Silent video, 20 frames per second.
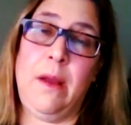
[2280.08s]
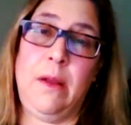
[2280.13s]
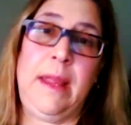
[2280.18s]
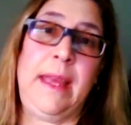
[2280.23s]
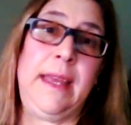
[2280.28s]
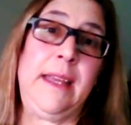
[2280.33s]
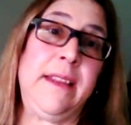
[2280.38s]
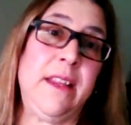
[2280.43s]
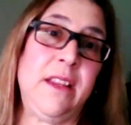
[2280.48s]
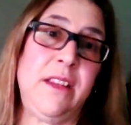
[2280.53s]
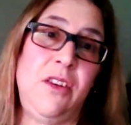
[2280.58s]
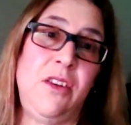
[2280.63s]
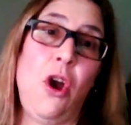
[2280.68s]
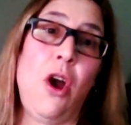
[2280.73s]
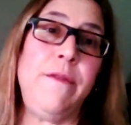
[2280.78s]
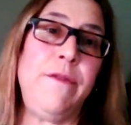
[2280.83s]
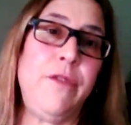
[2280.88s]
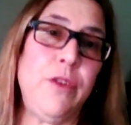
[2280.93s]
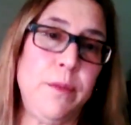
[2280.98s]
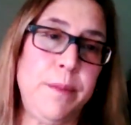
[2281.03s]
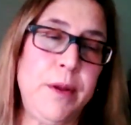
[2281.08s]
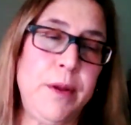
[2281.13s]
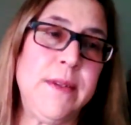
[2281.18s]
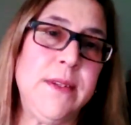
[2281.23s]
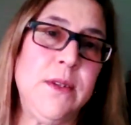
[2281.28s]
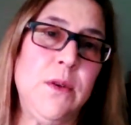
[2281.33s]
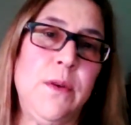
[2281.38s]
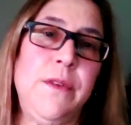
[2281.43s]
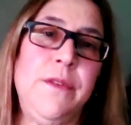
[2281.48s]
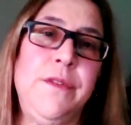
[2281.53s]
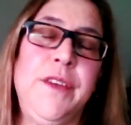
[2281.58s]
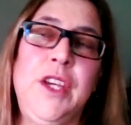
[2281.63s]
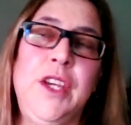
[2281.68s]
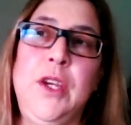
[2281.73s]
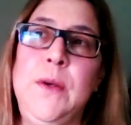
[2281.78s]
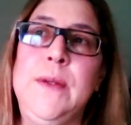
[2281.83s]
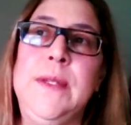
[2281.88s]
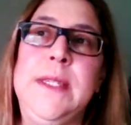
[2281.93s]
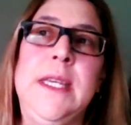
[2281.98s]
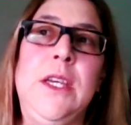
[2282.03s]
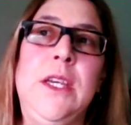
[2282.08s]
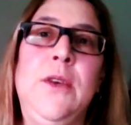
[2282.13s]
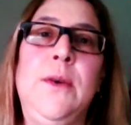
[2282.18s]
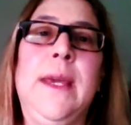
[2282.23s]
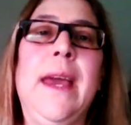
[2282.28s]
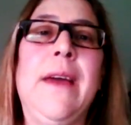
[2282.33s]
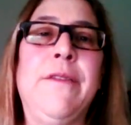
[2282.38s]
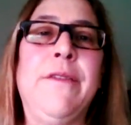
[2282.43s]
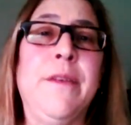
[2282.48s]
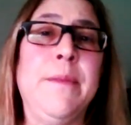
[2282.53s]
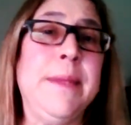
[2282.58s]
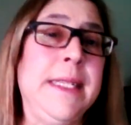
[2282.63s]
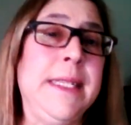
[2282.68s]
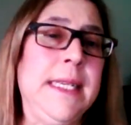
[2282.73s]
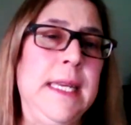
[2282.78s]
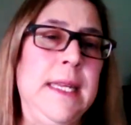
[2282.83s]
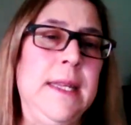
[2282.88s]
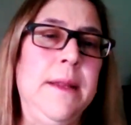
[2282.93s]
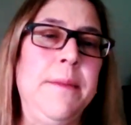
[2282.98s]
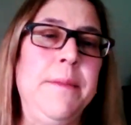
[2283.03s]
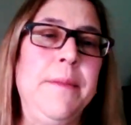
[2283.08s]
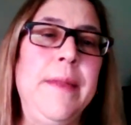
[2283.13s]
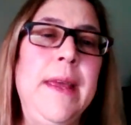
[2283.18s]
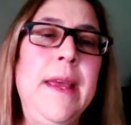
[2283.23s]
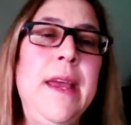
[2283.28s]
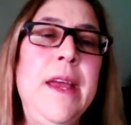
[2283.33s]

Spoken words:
like the nonverbal sort of cues that you get from seeing them.